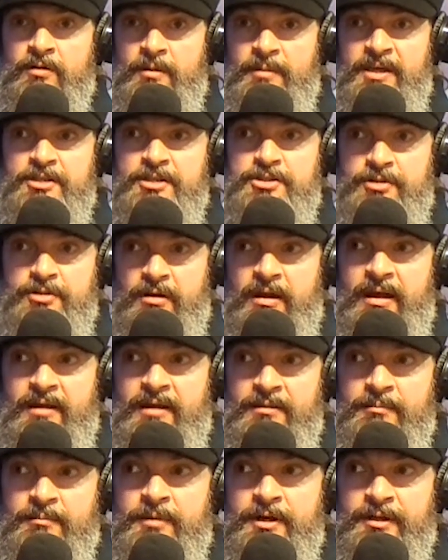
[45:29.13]
I made sure I
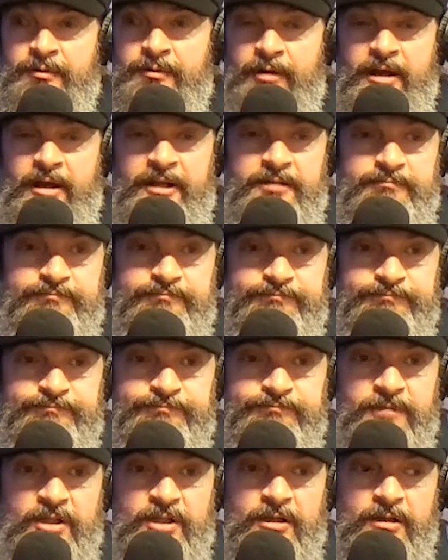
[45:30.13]
had the money ready,
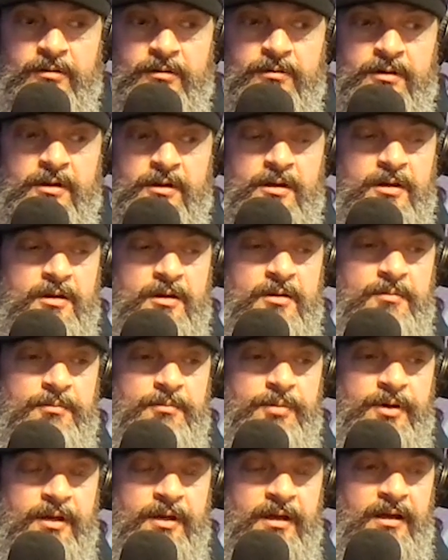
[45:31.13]
you know.
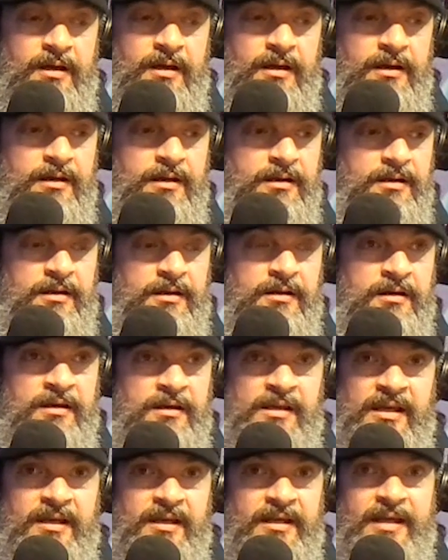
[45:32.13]
But uh,
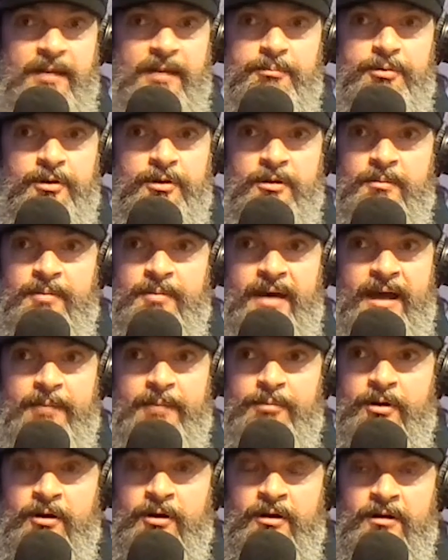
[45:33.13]
again, it got put on the back
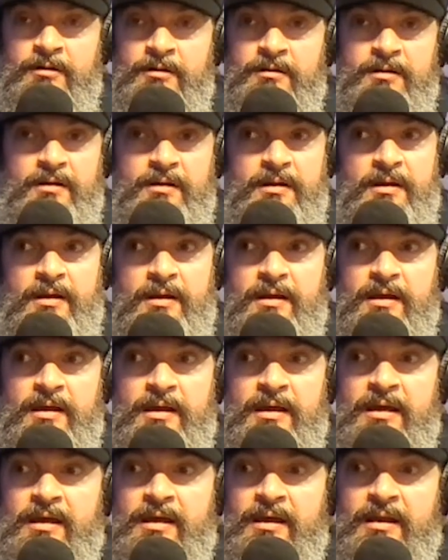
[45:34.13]
burner
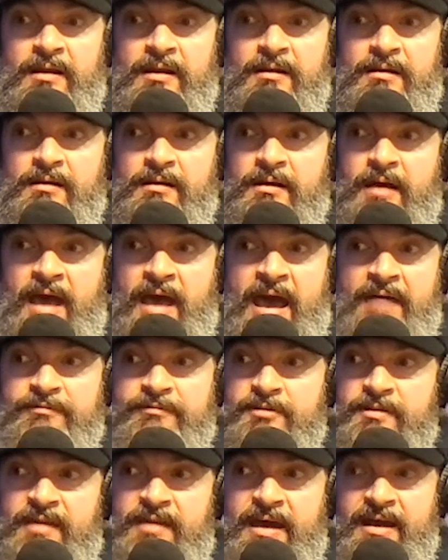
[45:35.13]
and
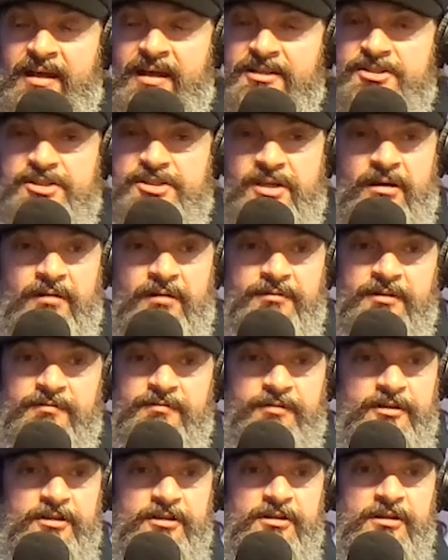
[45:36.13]
after that, I shelved it
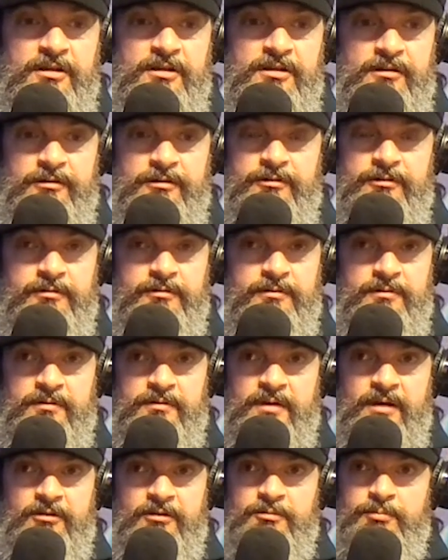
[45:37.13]
for years.
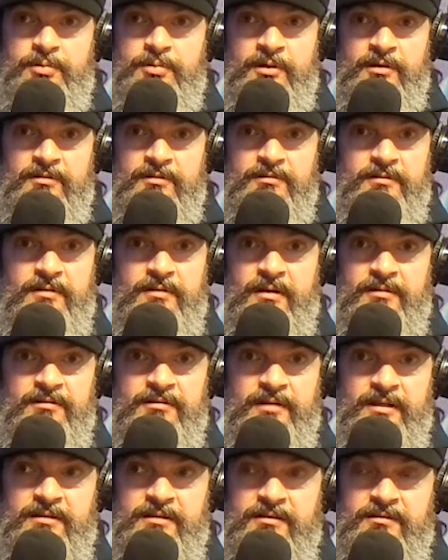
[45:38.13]
I was pissed. I was
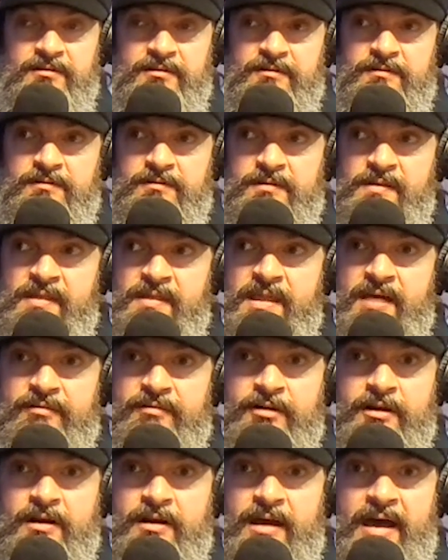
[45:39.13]
like, this is
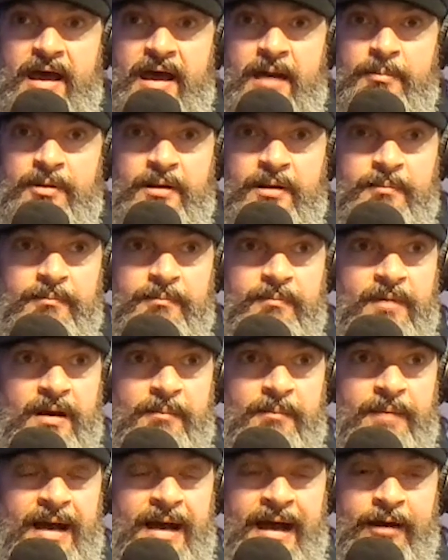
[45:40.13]
never going to happen. I'm,
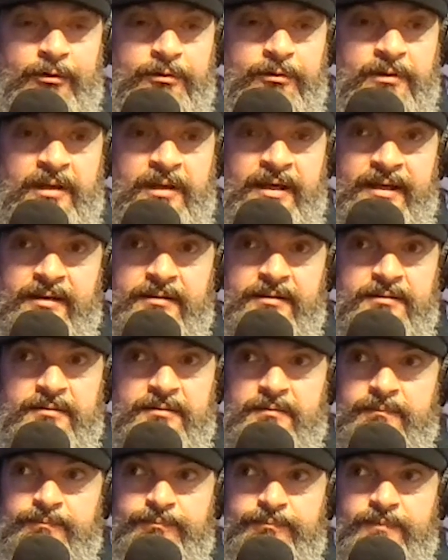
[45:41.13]
I'm out like,
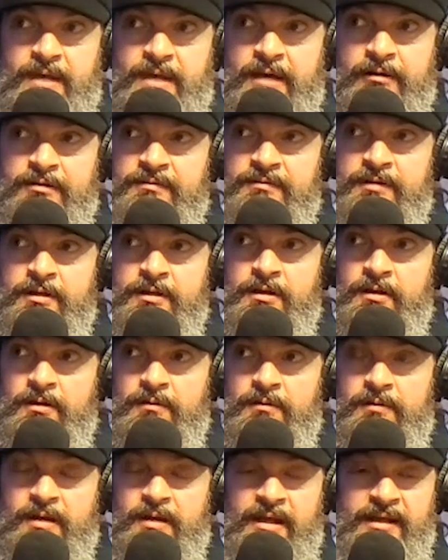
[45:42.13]
I don't even
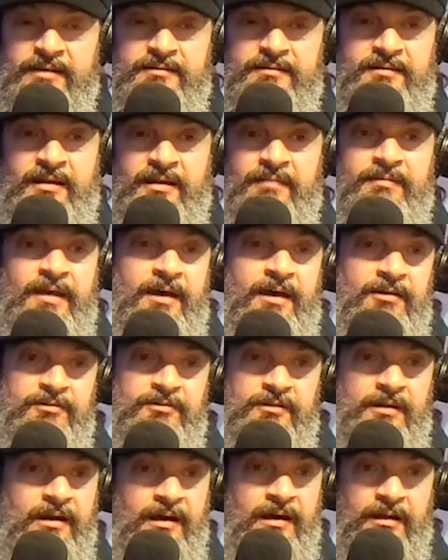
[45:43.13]
know, eight, ten
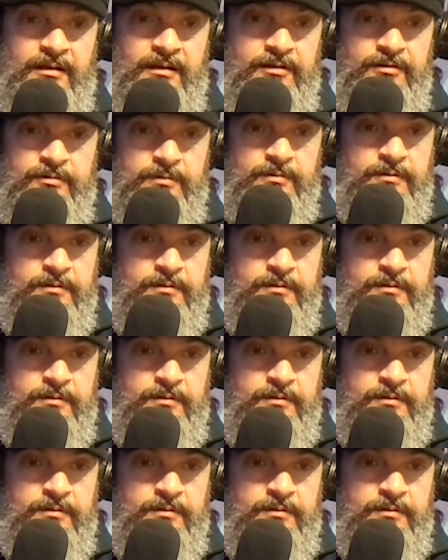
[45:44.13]
thousand dollars,